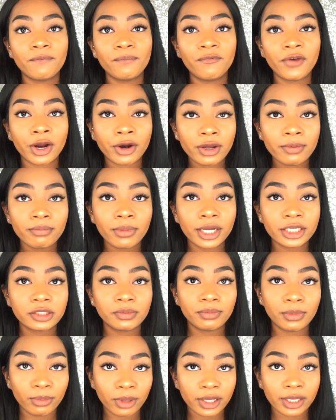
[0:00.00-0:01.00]
very
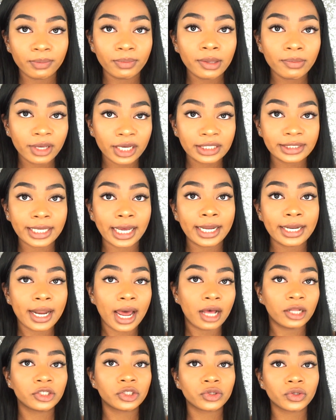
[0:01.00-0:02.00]
much mimics a
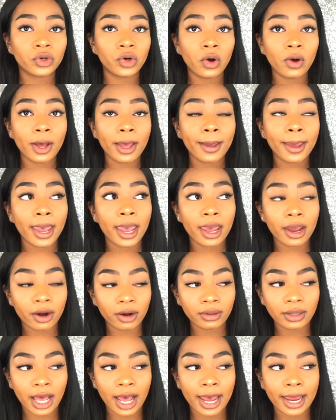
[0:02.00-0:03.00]
natural
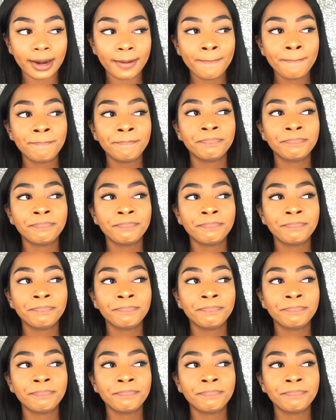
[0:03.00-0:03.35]
hairline.